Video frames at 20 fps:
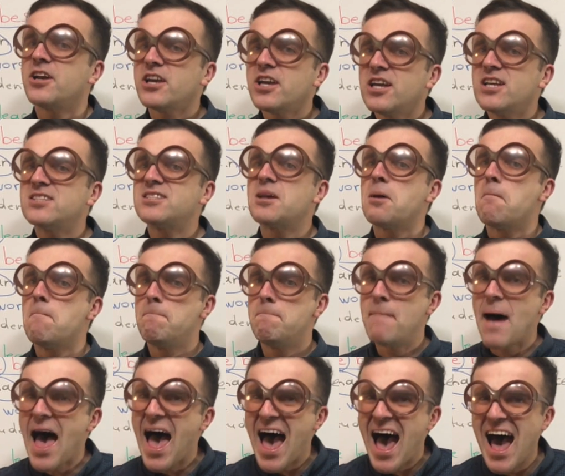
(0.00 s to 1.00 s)
is
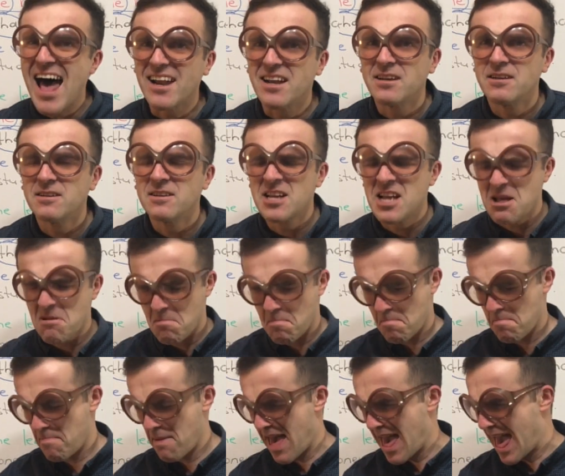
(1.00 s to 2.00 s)
bad.
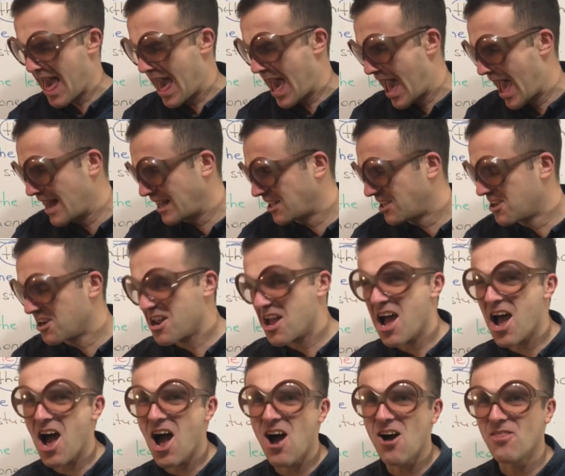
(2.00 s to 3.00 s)
Bad, you
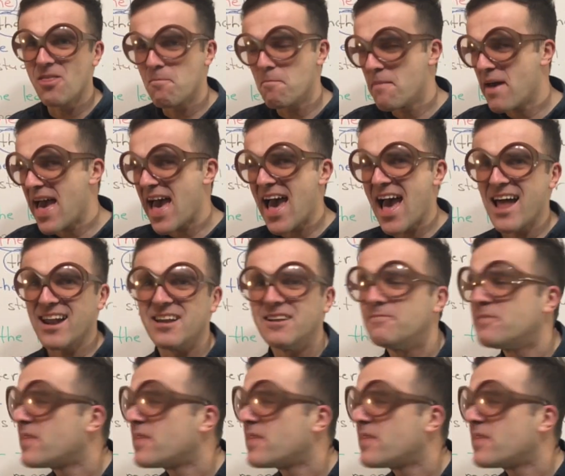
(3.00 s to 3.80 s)
know, bad.